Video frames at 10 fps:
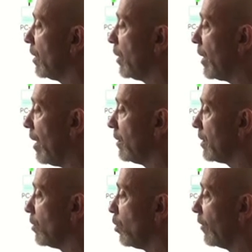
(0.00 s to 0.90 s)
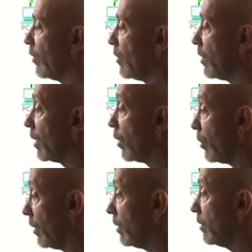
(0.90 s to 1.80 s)
He probably doesn't work from the other
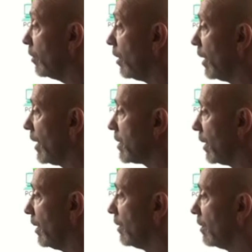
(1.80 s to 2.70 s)
computer. Well, let's see.